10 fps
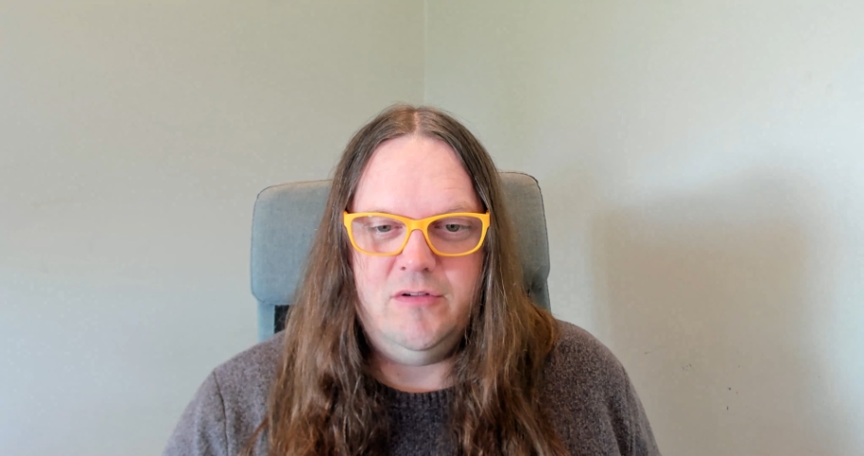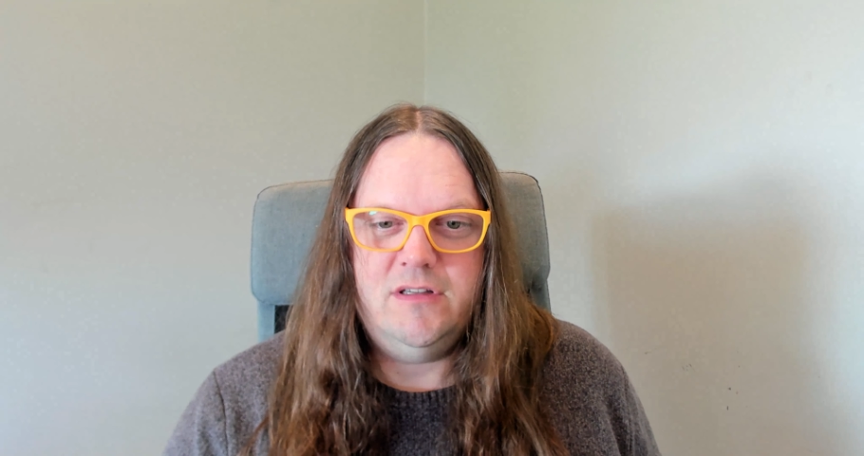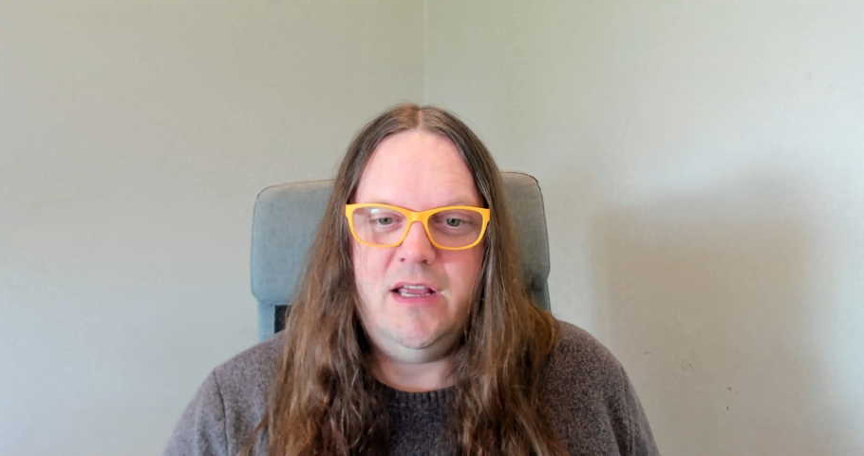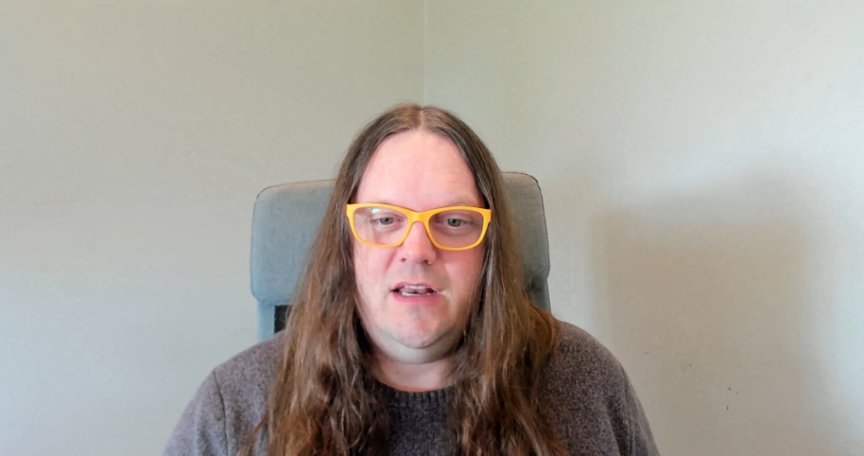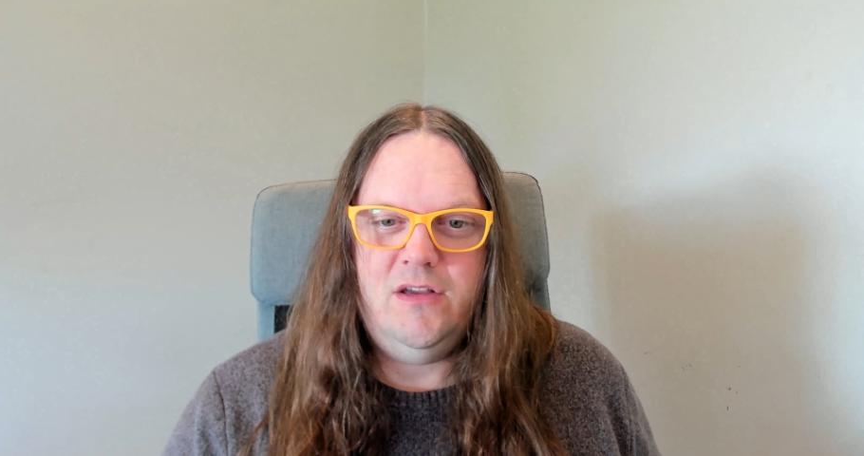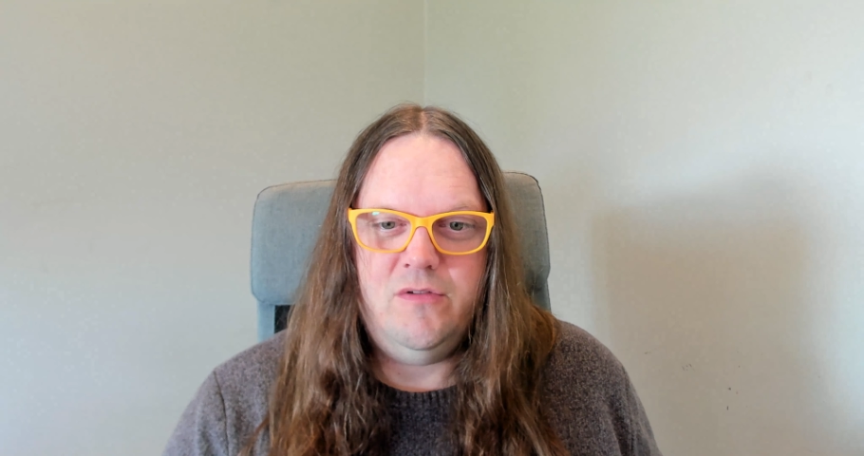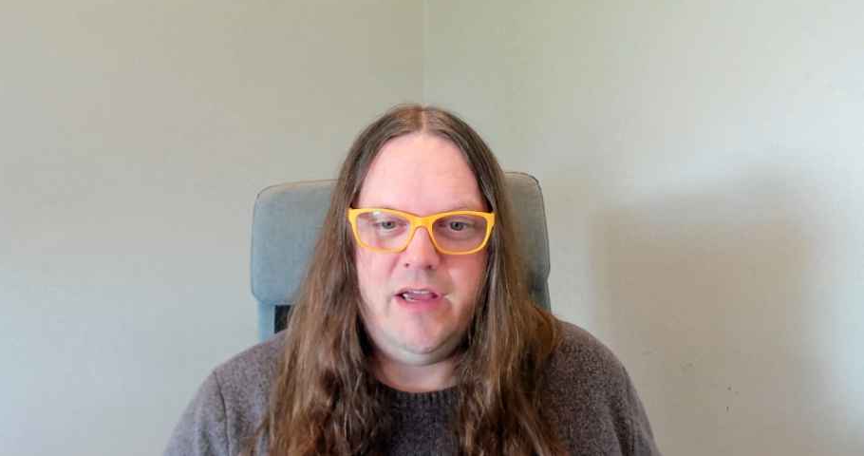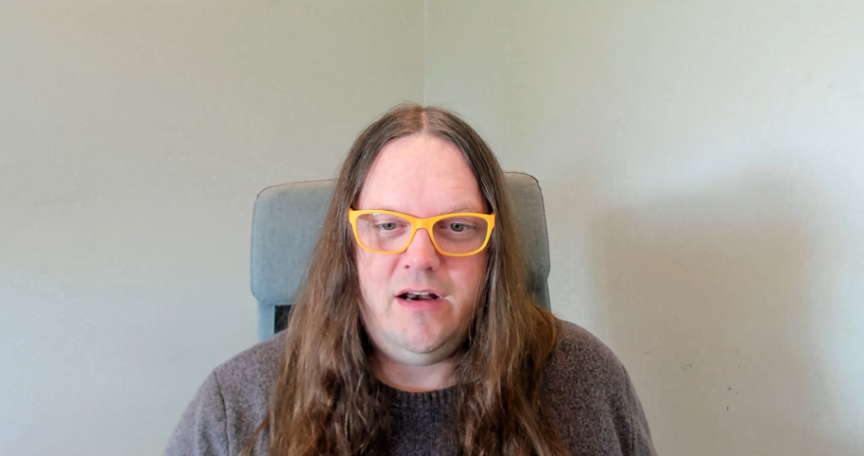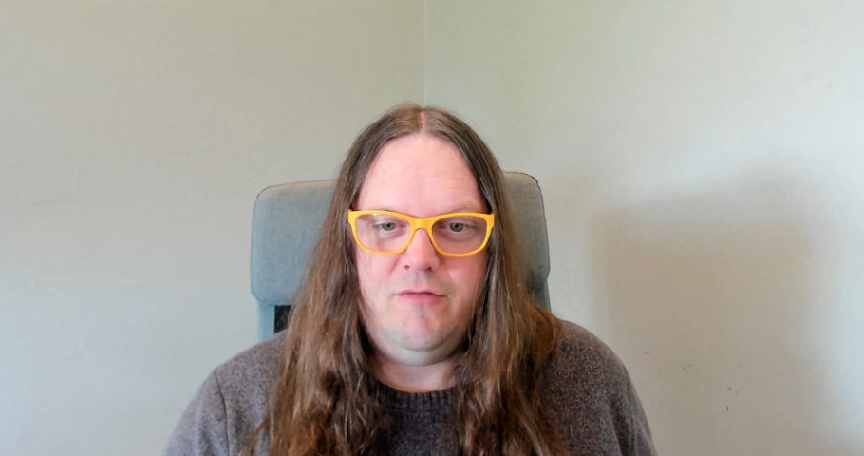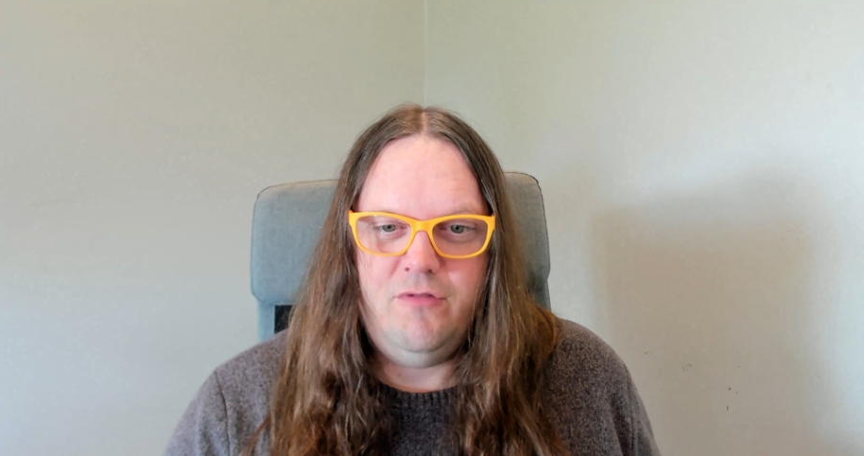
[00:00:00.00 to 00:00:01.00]
then you'll get
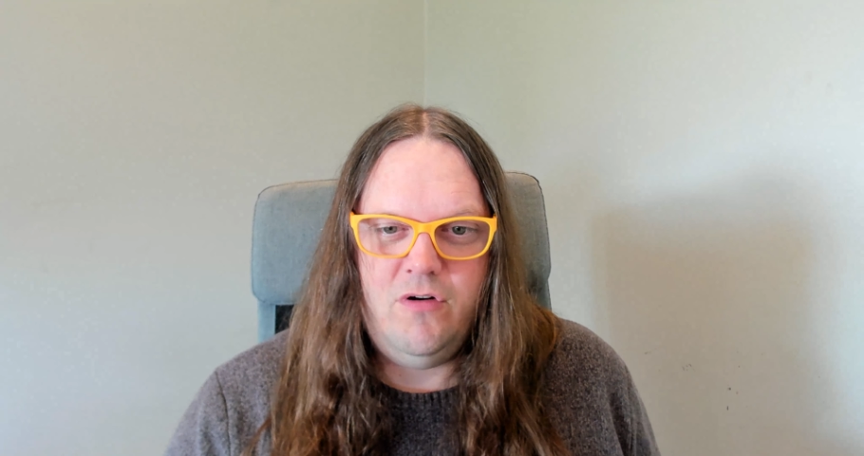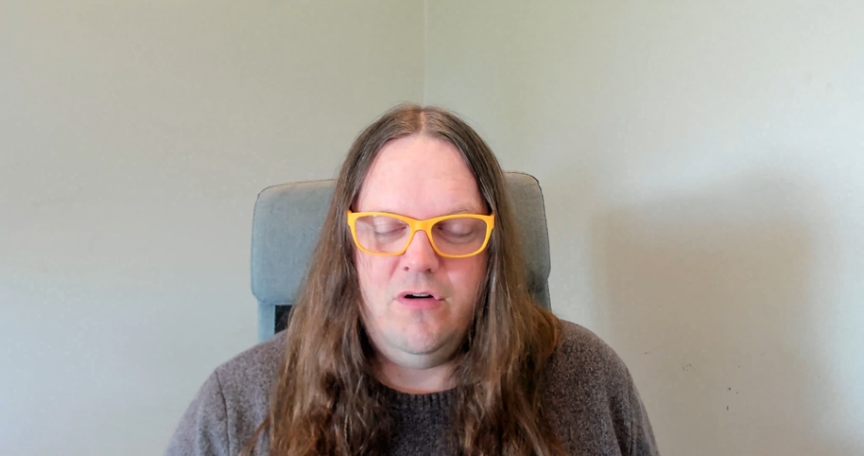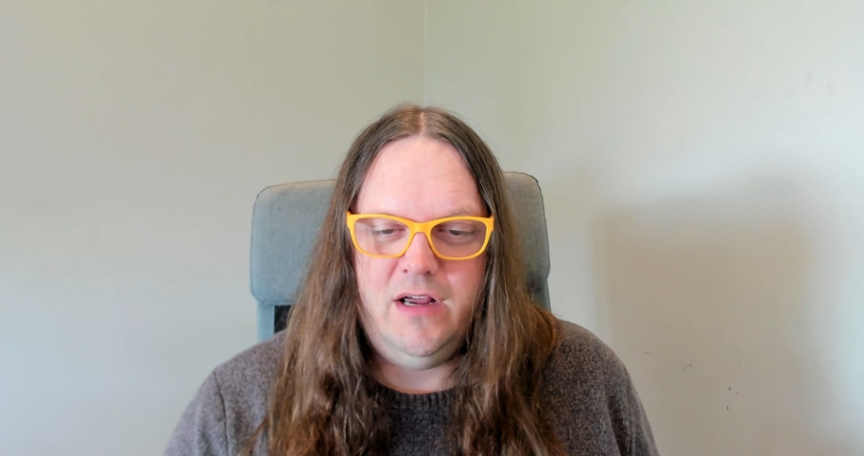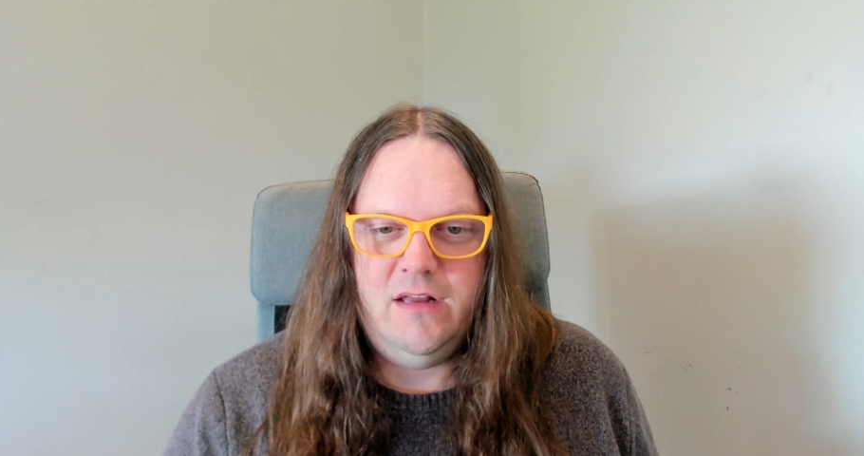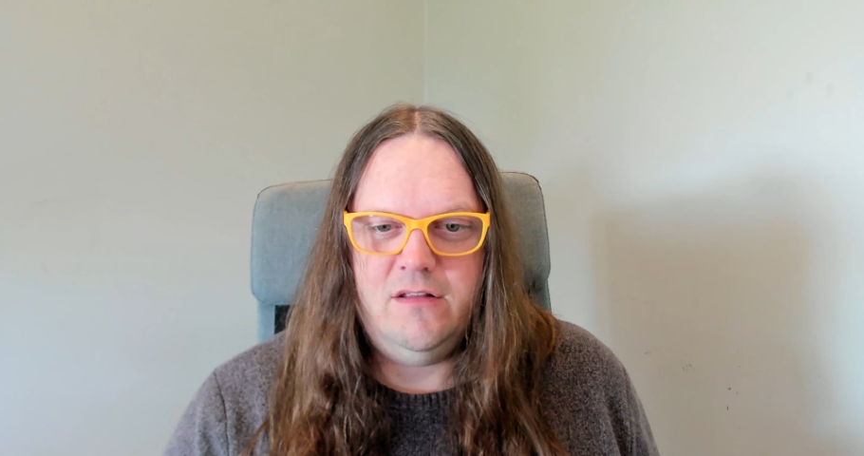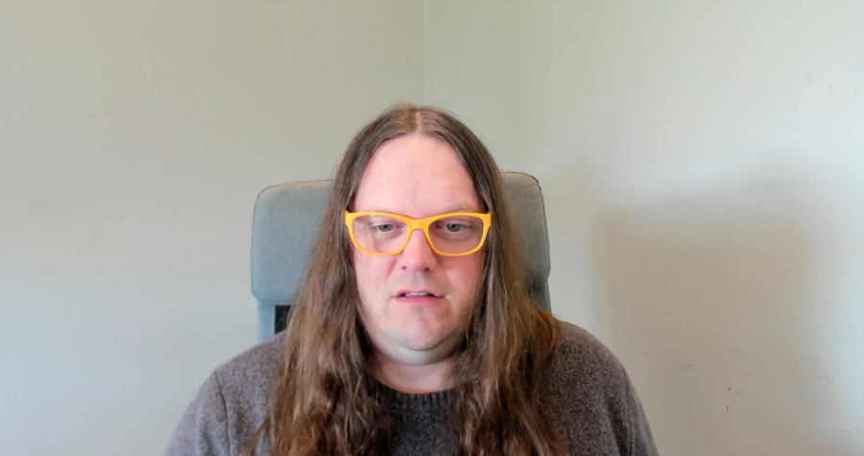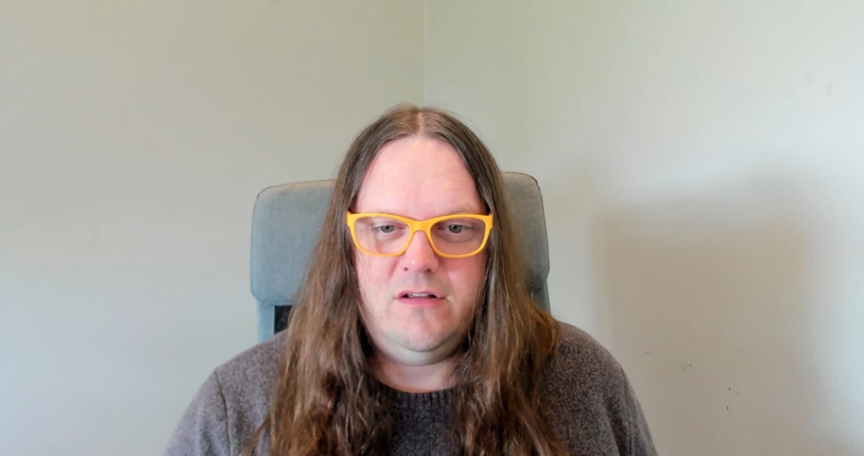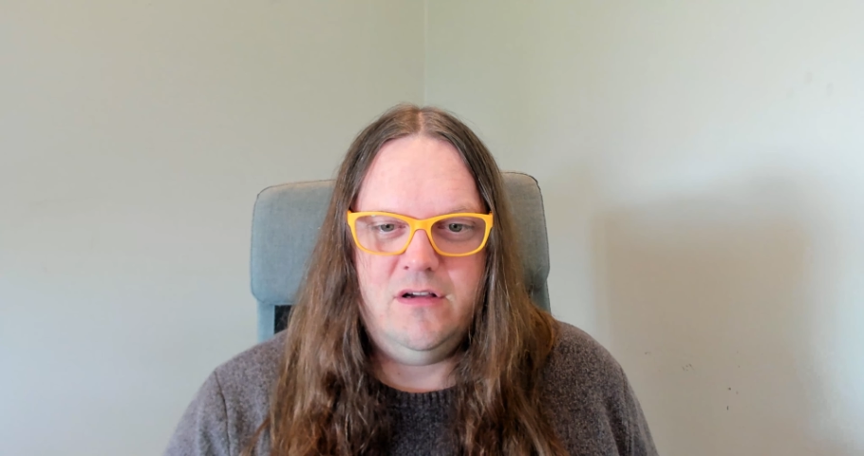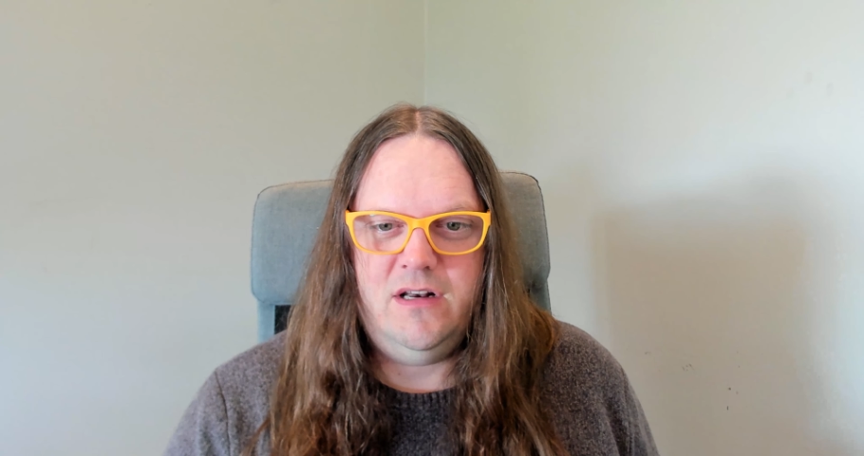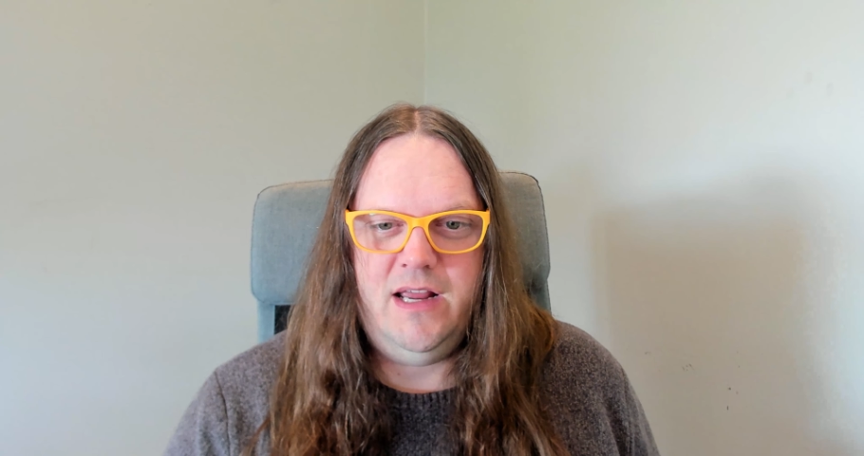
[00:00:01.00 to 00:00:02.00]
it wrong in the
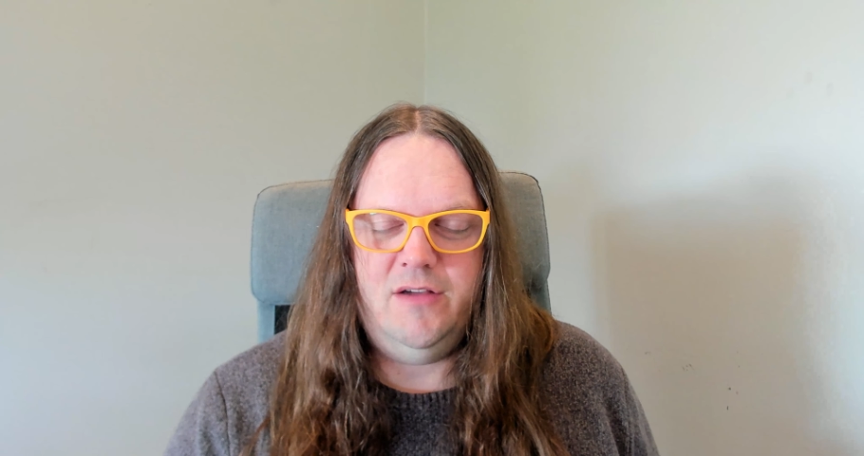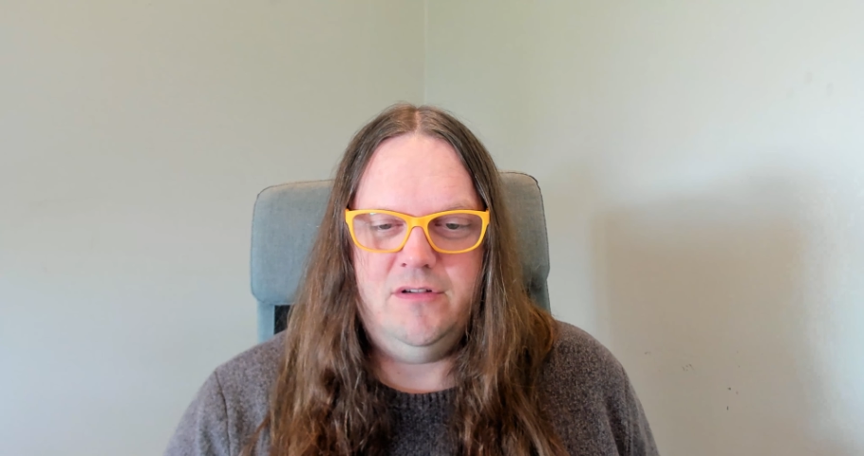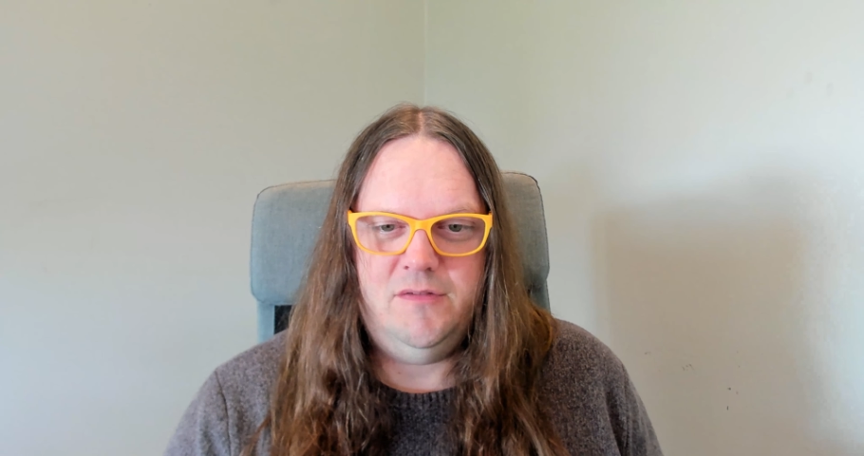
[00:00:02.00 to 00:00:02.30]
third language.